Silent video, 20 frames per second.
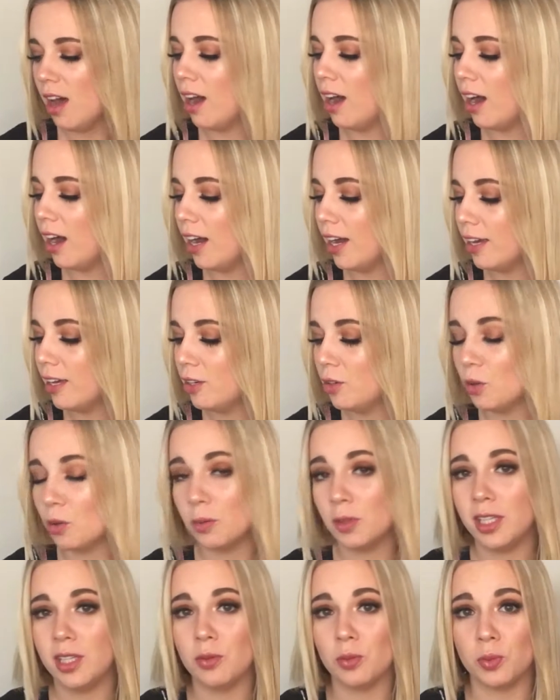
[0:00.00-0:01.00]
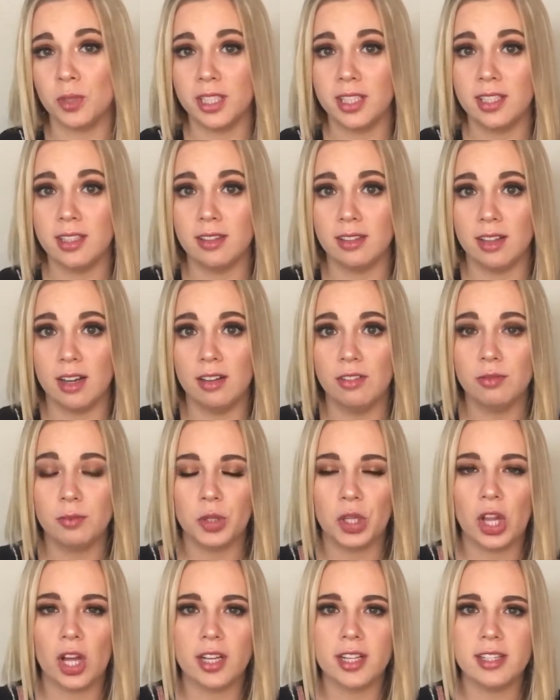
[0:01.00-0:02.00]
I normally really love
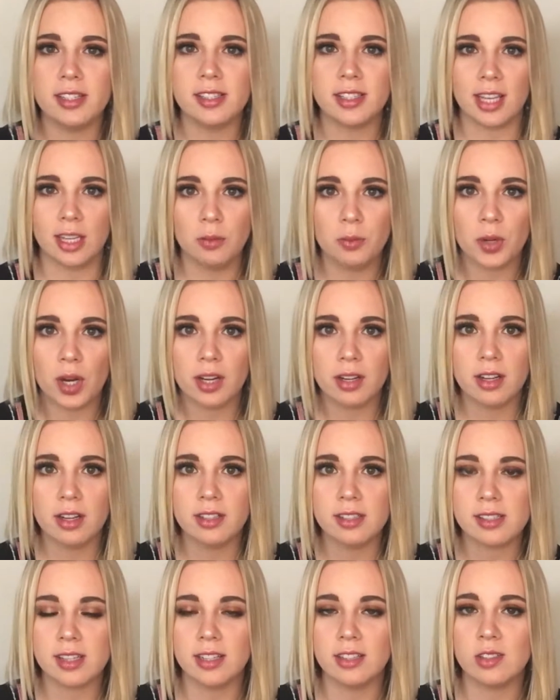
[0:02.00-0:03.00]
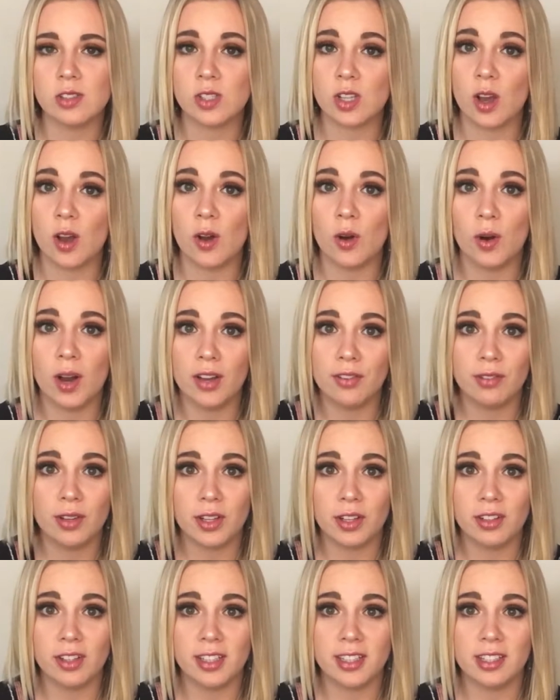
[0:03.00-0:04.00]
Milani skin products, and so I
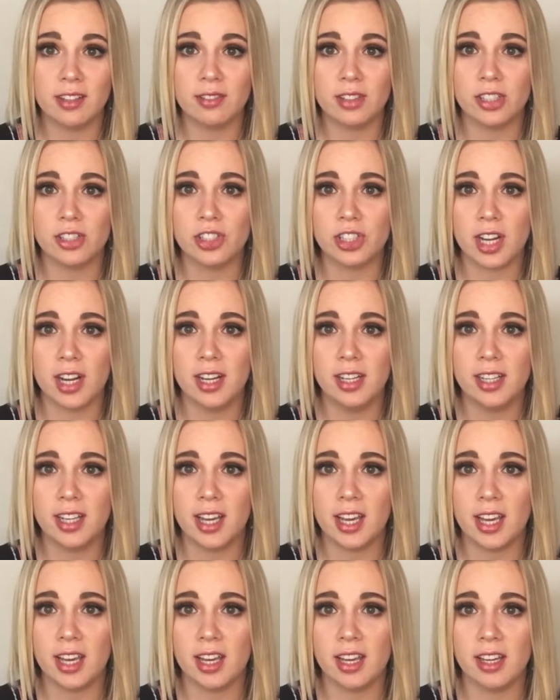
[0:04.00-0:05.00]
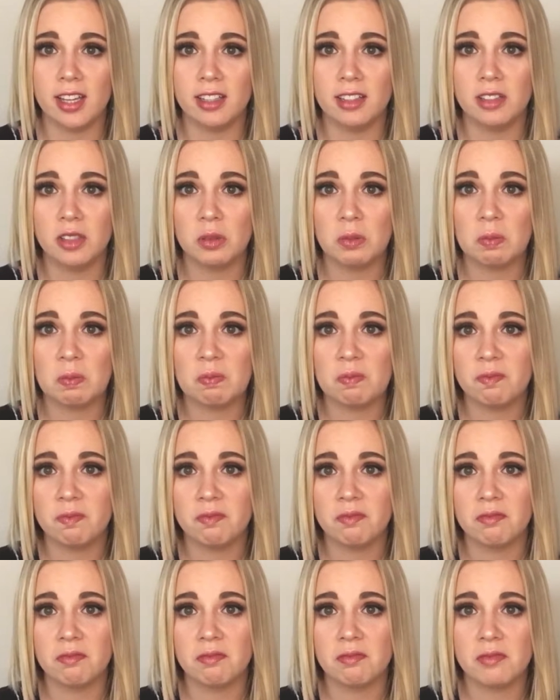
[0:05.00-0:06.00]
figured I'd give it a shot, and
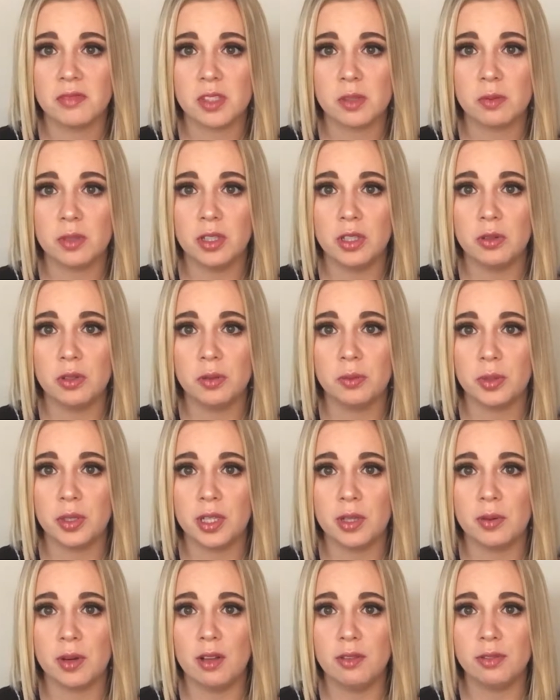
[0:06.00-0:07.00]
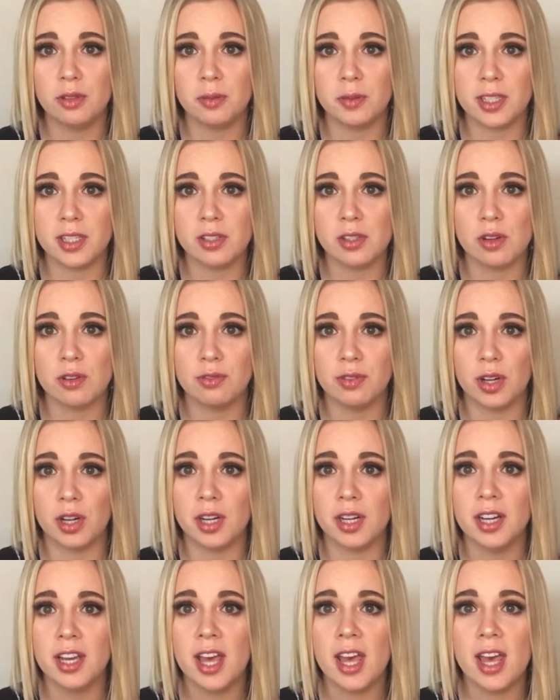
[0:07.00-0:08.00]
it's been doing pretty well for me so
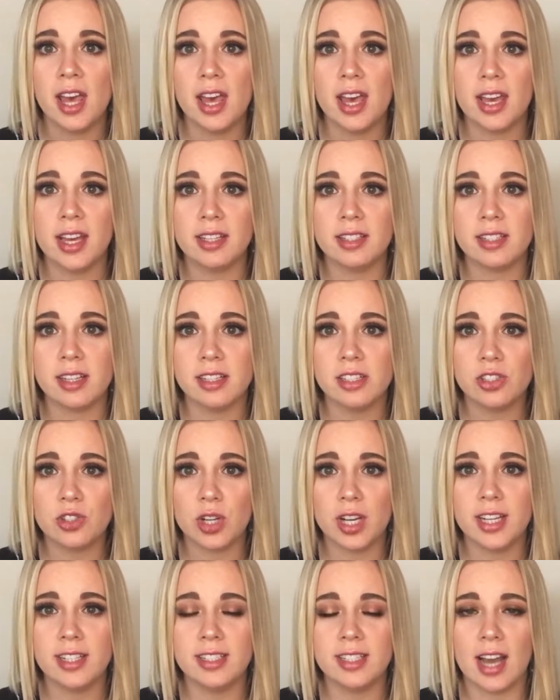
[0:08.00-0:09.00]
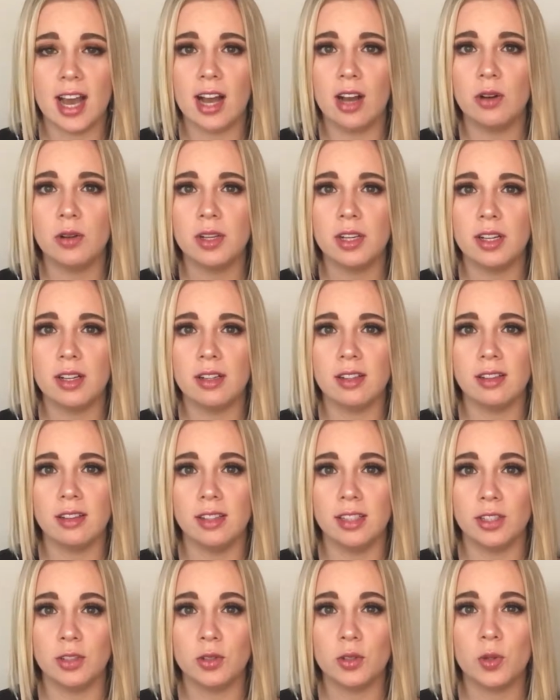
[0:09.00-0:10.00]
far. It does dry down a
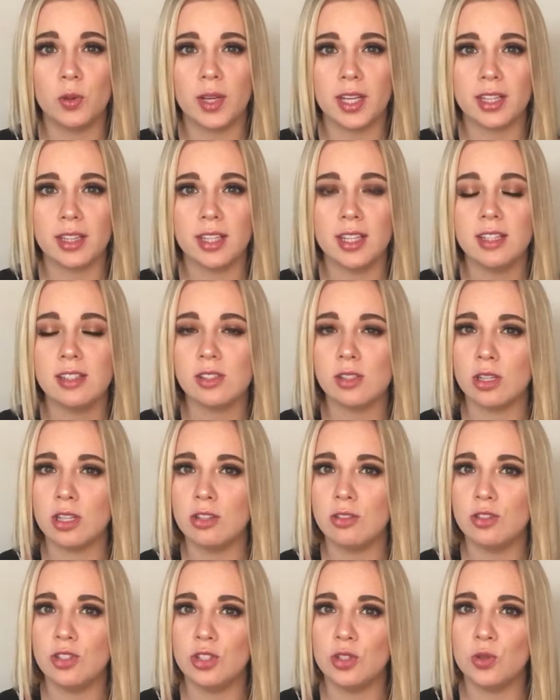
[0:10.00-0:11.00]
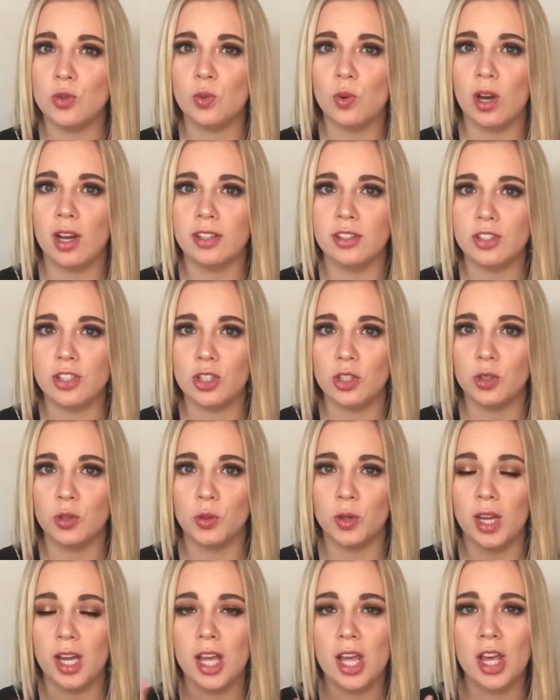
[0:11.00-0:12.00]
little quickly, so you do want
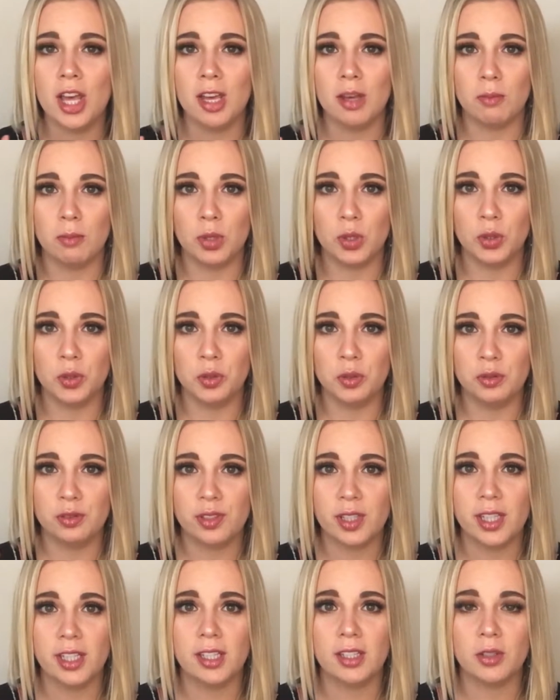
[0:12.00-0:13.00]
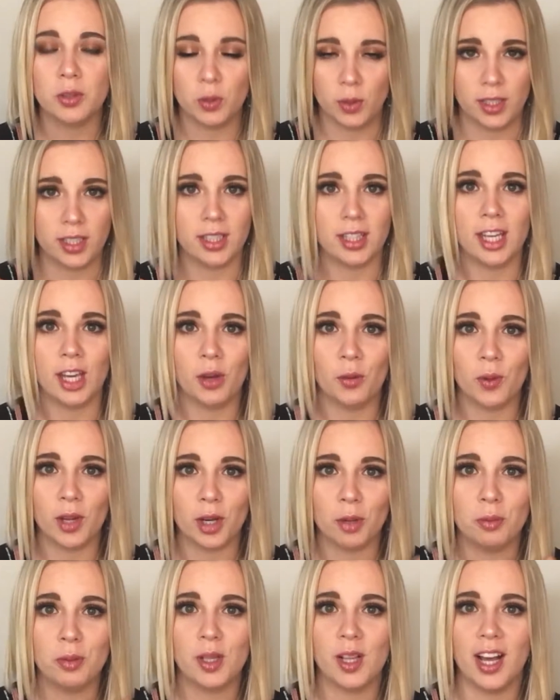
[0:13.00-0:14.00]
to move quickly when
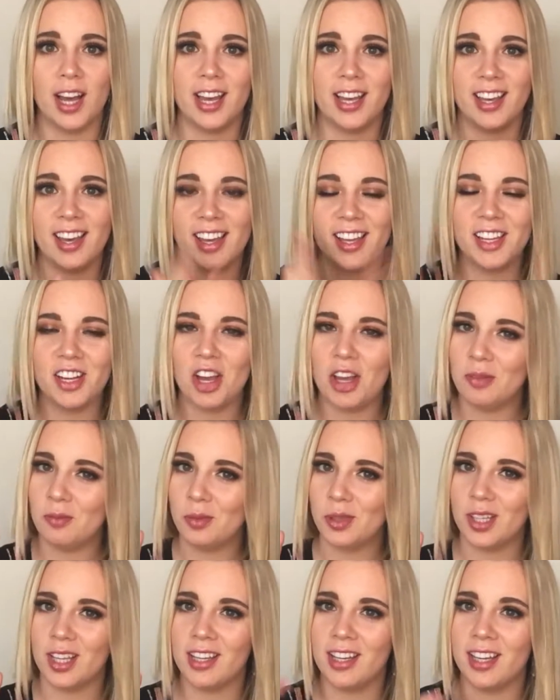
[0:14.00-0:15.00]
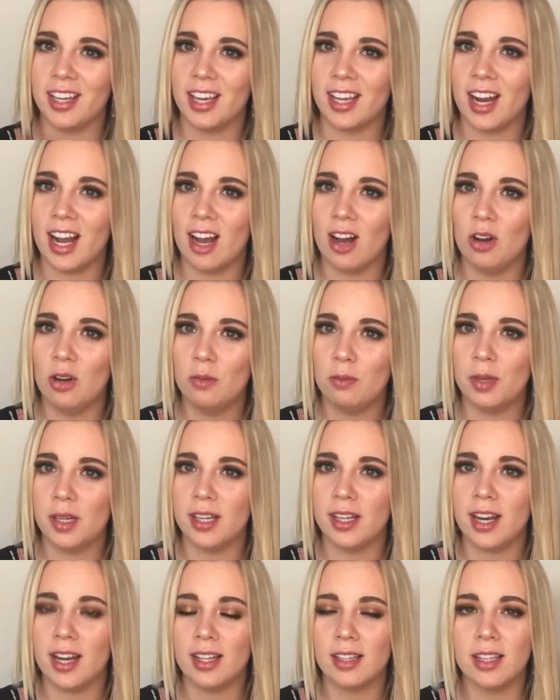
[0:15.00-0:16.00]
applying it and blending it out,
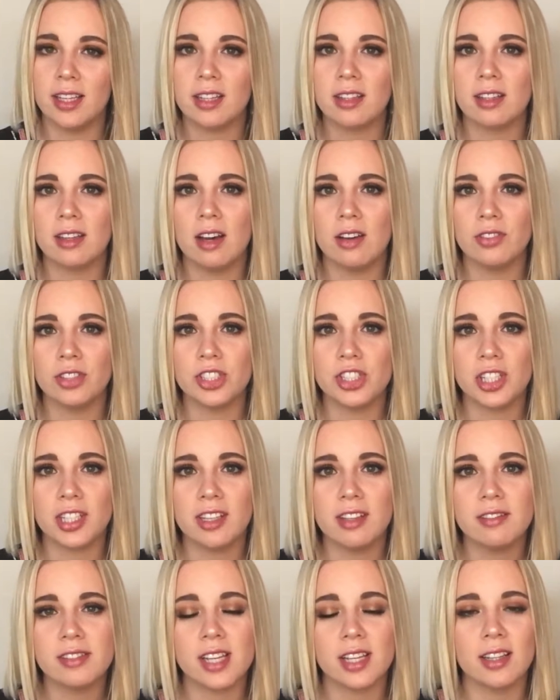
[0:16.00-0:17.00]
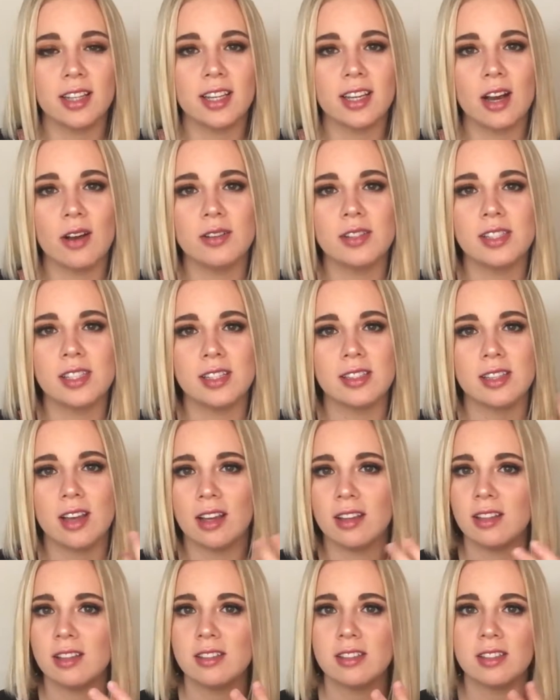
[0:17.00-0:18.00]
but I like the coverage it gives. I like how it sits
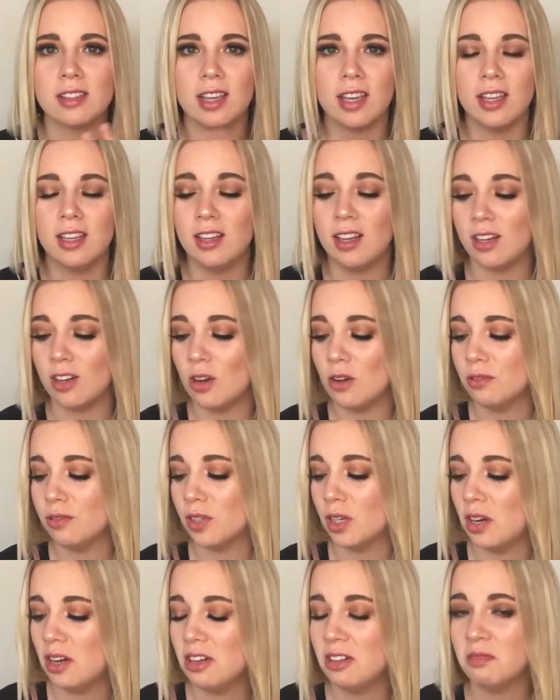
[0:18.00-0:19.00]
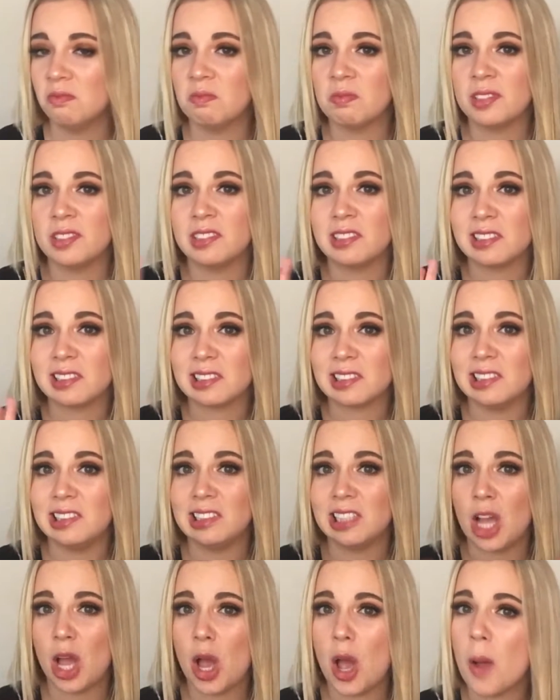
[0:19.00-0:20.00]
on the skin, and overall,
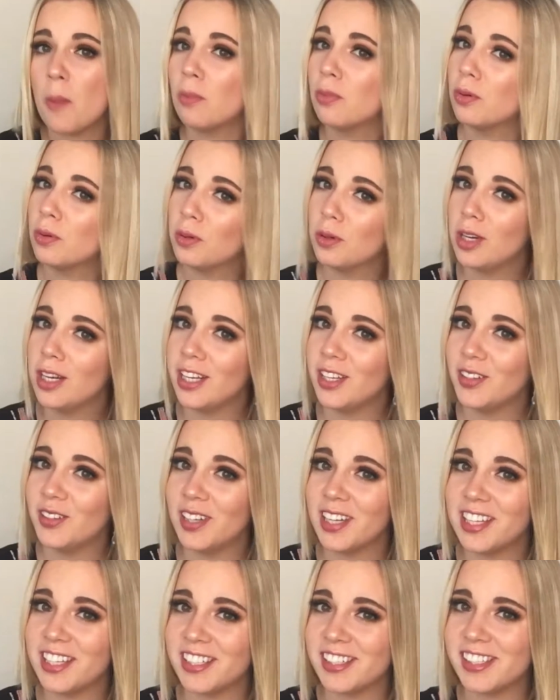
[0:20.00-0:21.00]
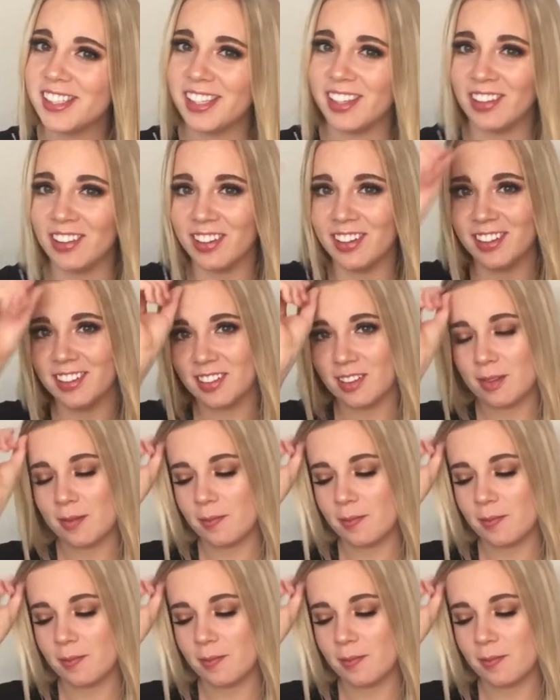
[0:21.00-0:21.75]
pretty great concealer.